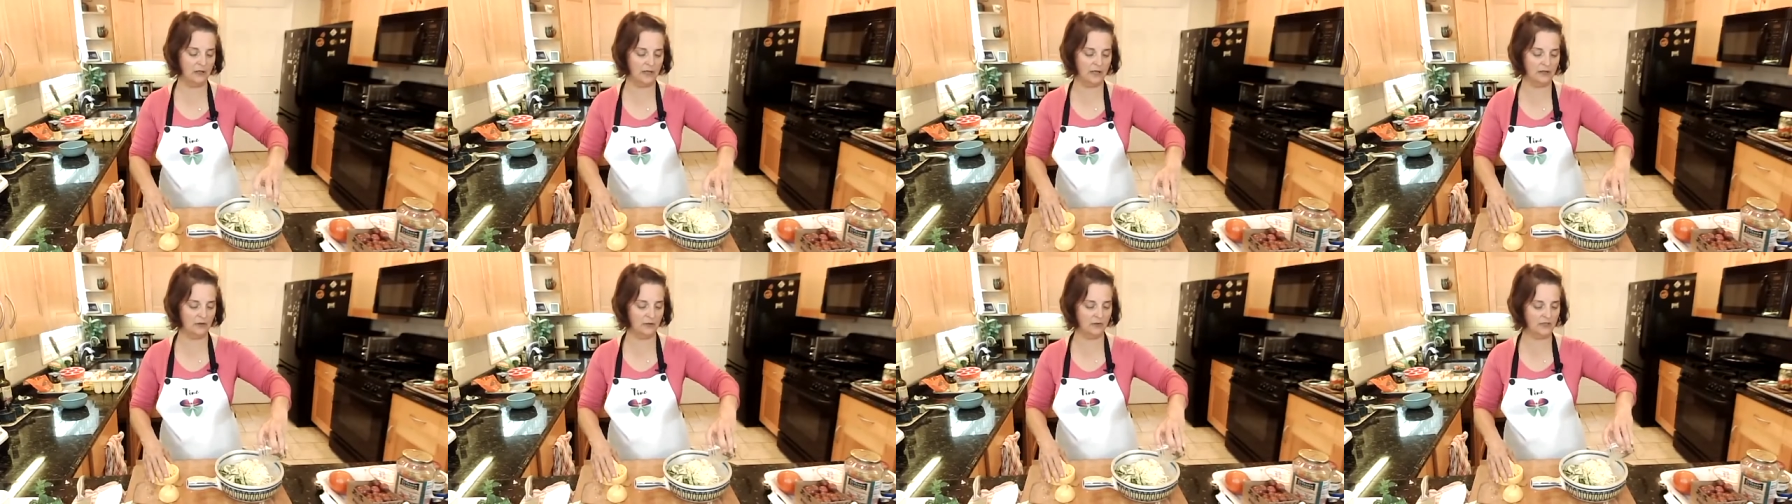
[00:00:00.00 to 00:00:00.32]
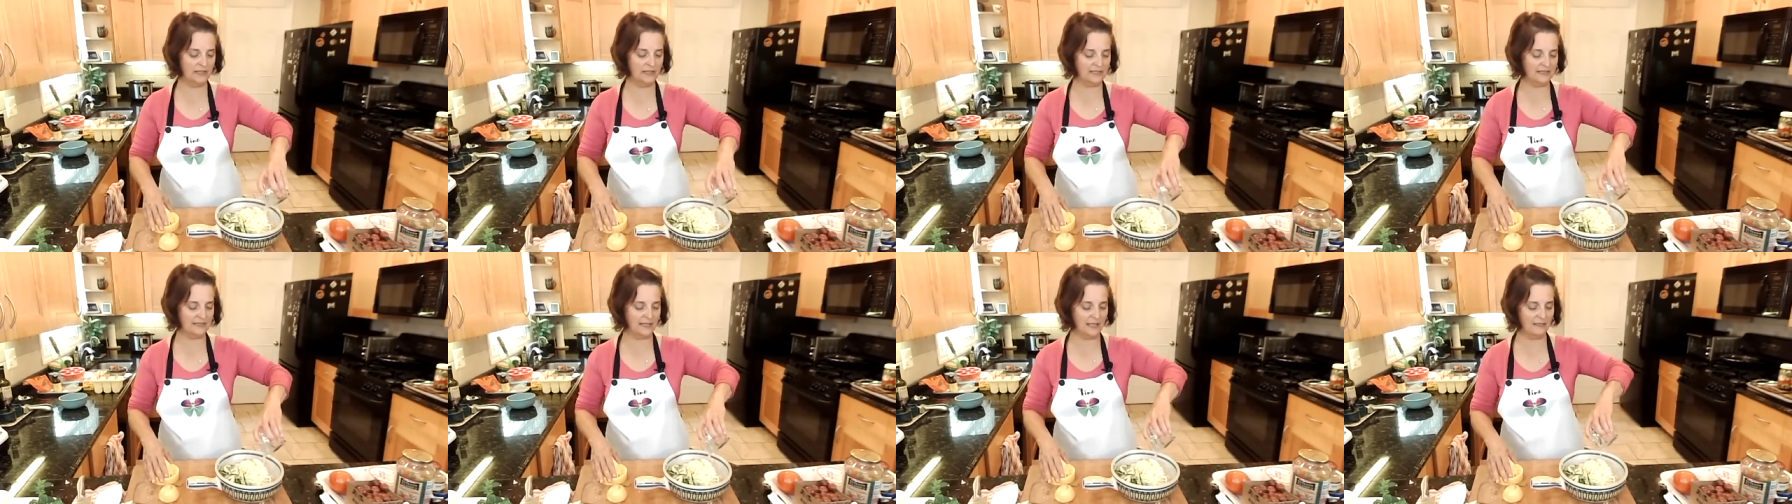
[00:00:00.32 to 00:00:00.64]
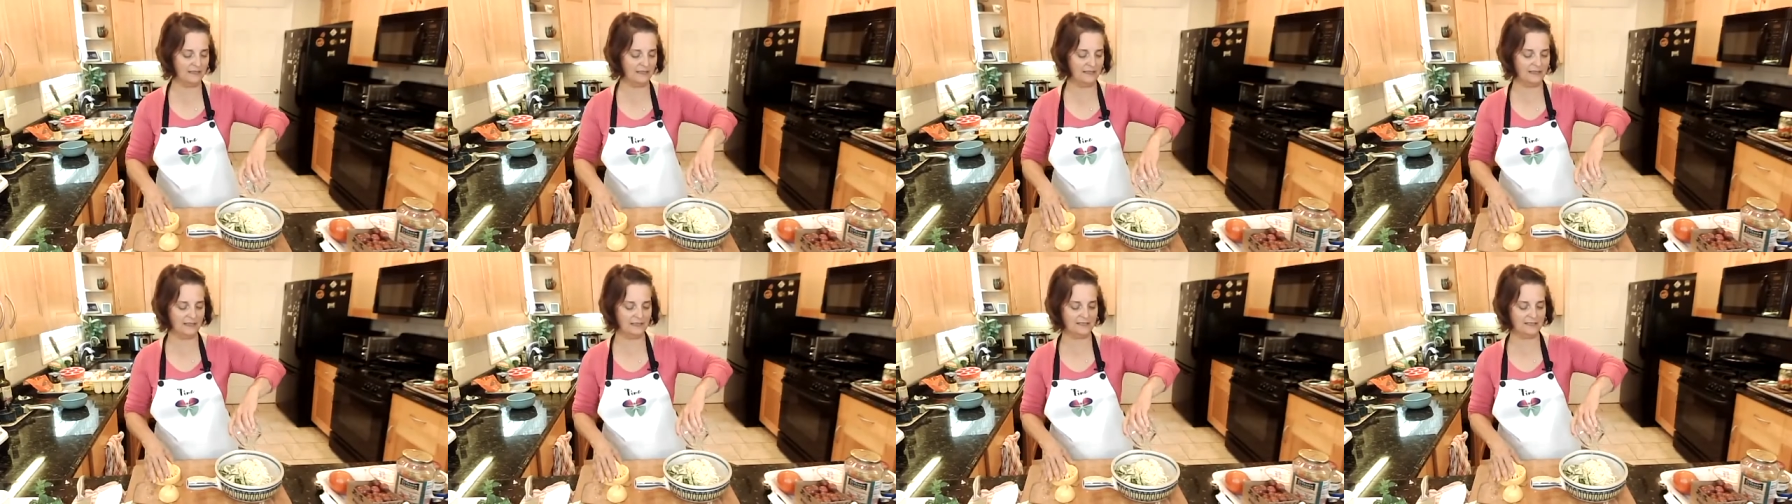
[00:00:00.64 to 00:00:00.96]
I know they
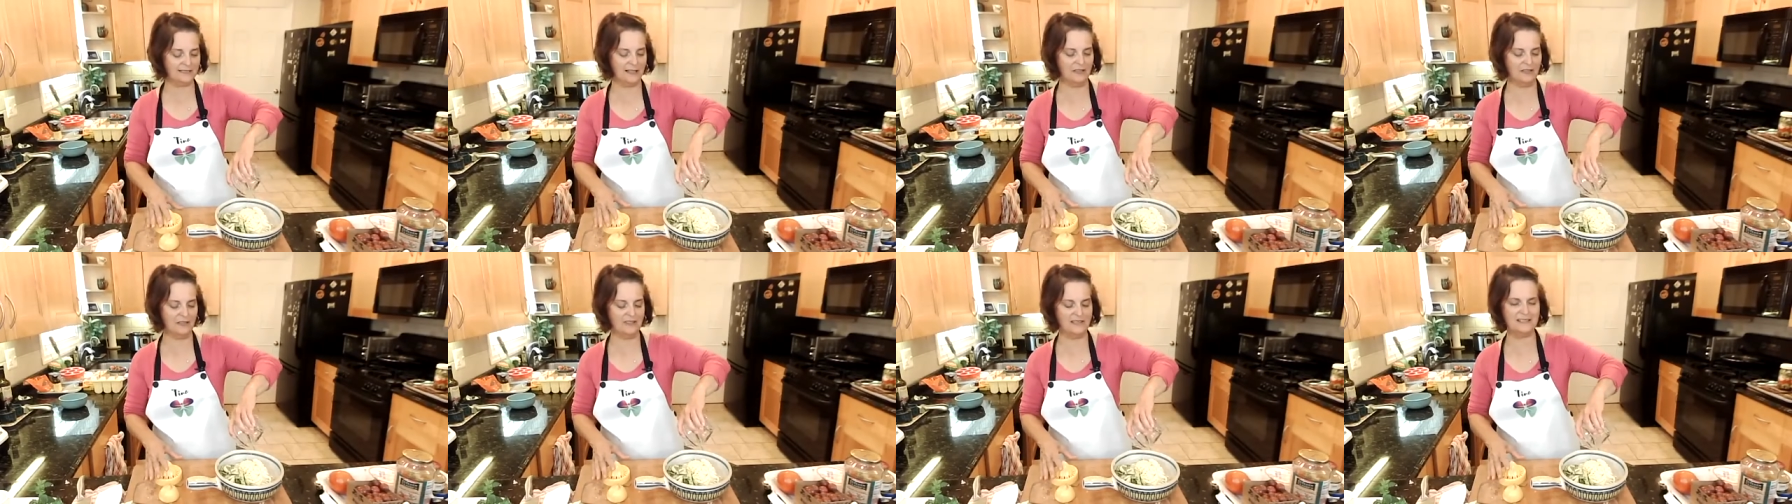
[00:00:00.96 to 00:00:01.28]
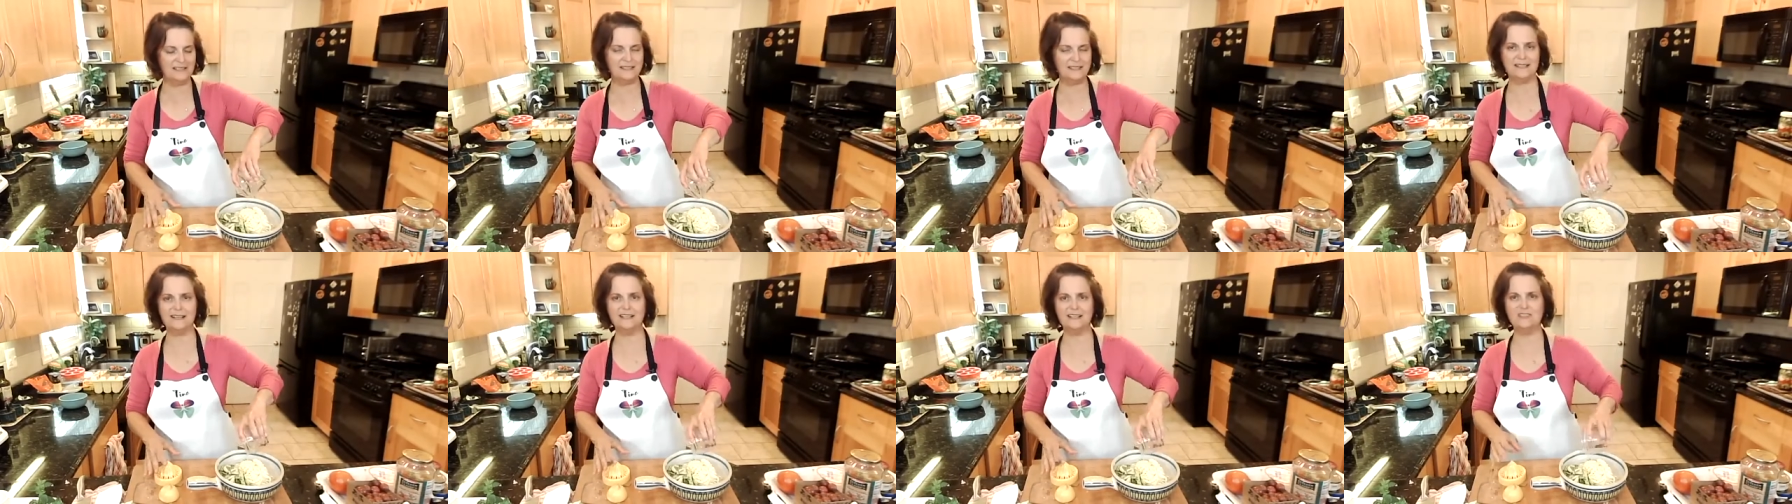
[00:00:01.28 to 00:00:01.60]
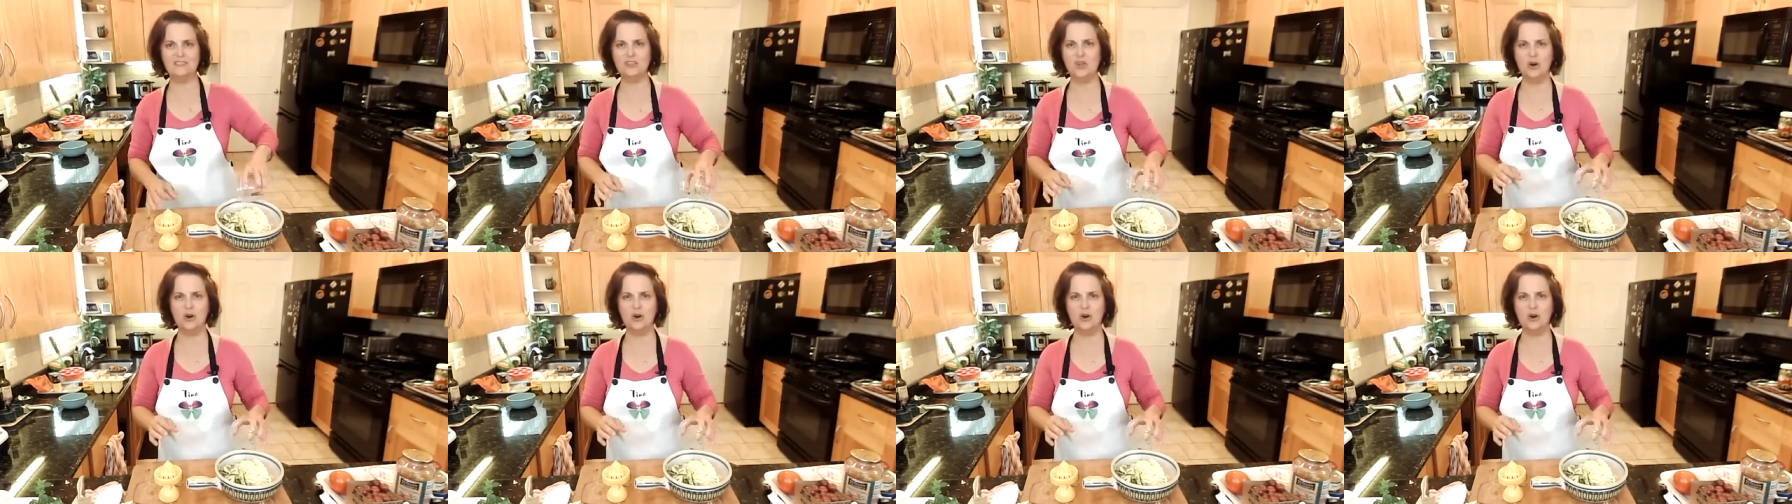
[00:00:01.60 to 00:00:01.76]
sell these things